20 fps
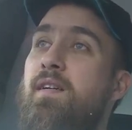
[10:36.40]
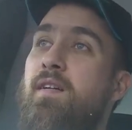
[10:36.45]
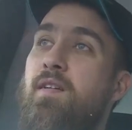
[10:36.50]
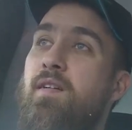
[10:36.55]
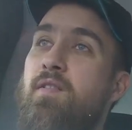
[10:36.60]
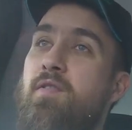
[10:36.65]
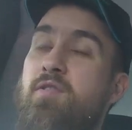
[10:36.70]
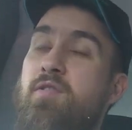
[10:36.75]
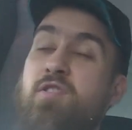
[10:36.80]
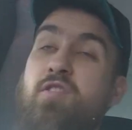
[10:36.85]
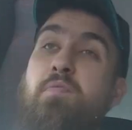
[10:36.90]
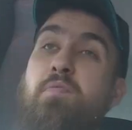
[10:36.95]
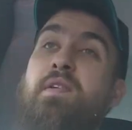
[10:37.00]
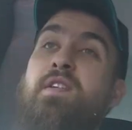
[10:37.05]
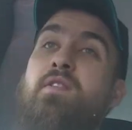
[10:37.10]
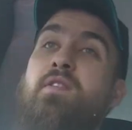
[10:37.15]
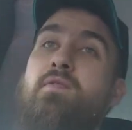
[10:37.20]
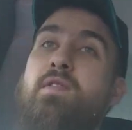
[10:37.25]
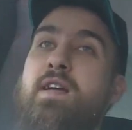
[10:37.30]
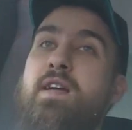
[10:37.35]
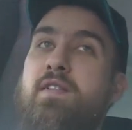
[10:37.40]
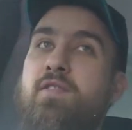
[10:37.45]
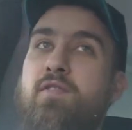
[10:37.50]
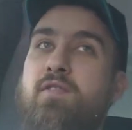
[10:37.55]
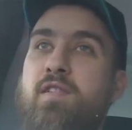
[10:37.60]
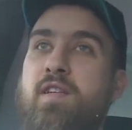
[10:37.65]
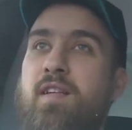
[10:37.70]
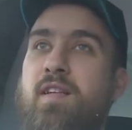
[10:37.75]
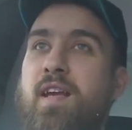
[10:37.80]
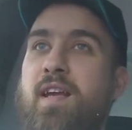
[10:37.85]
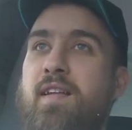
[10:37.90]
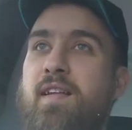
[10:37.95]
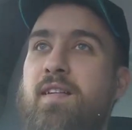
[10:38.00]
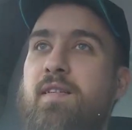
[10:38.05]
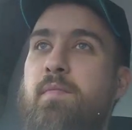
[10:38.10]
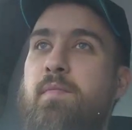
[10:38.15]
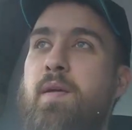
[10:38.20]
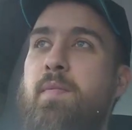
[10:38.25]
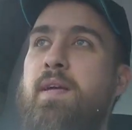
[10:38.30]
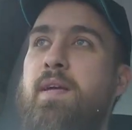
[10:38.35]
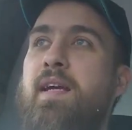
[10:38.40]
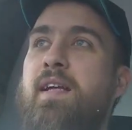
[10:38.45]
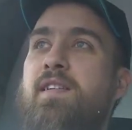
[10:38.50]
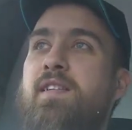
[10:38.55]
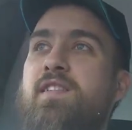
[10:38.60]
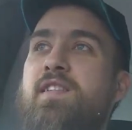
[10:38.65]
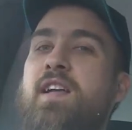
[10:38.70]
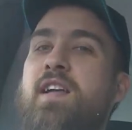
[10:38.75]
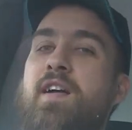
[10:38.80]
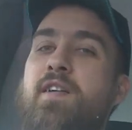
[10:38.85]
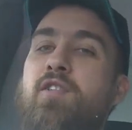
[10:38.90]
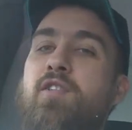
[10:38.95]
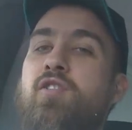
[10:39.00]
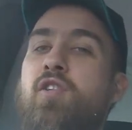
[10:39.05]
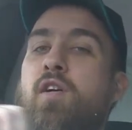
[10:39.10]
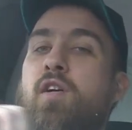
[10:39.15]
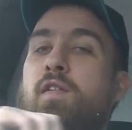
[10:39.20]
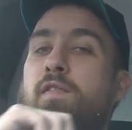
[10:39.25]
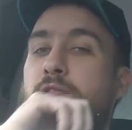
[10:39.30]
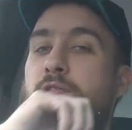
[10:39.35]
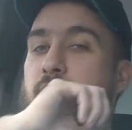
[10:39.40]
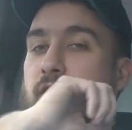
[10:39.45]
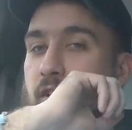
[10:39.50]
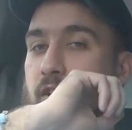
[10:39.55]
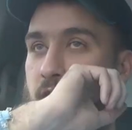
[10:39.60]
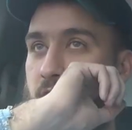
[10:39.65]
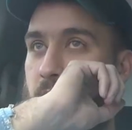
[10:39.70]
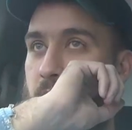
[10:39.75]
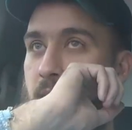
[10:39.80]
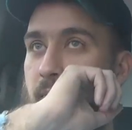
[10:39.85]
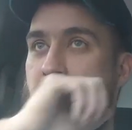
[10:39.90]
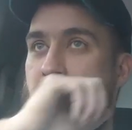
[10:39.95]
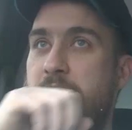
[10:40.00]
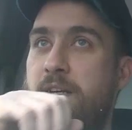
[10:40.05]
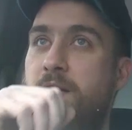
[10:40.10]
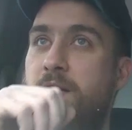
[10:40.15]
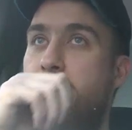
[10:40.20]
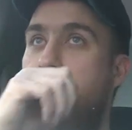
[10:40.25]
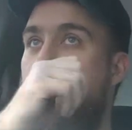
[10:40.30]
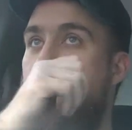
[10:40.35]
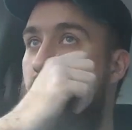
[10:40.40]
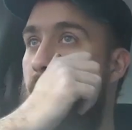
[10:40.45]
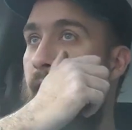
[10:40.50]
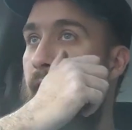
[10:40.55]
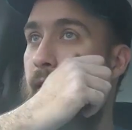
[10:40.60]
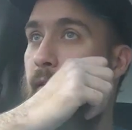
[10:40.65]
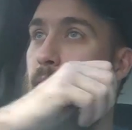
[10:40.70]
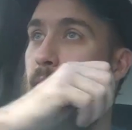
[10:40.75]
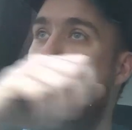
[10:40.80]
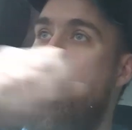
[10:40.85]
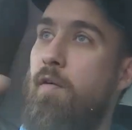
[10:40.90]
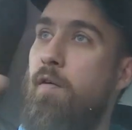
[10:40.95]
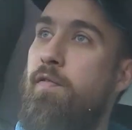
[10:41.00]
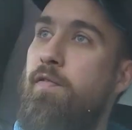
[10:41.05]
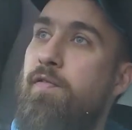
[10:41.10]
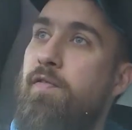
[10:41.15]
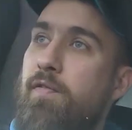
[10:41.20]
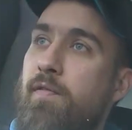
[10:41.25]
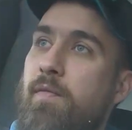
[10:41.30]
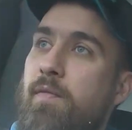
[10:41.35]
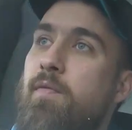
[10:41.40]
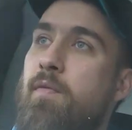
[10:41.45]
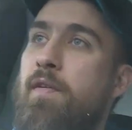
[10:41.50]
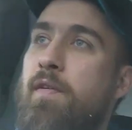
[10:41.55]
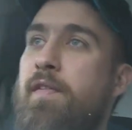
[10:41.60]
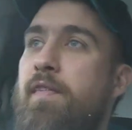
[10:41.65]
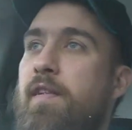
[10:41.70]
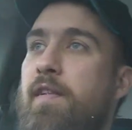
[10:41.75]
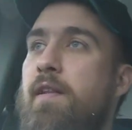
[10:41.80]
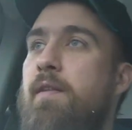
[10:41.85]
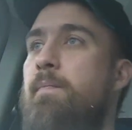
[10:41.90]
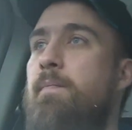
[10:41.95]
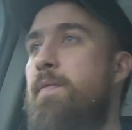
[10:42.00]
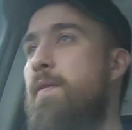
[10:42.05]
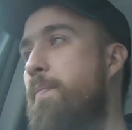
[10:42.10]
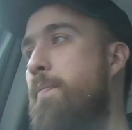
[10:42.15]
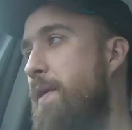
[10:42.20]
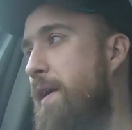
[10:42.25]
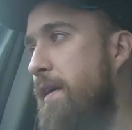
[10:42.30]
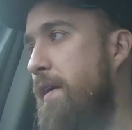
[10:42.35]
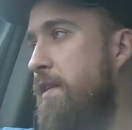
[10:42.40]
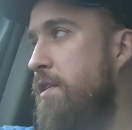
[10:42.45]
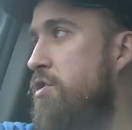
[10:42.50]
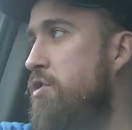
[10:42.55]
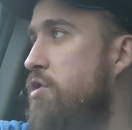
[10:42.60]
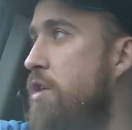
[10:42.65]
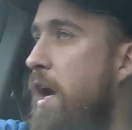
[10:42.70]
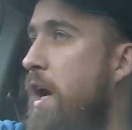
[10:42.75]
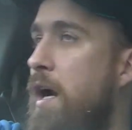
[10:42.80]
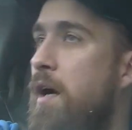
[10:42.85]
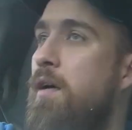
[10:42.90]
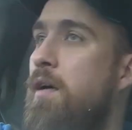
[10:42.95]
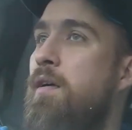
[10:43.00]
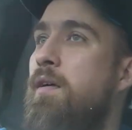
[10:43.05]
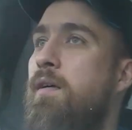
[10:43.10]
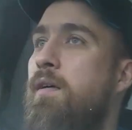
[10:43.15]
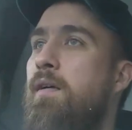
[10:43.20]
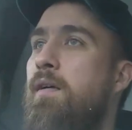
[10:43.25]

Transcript: or just when you're rendering you tend to maybe hit snatters off, just maybe hit them off with the back of the trowel.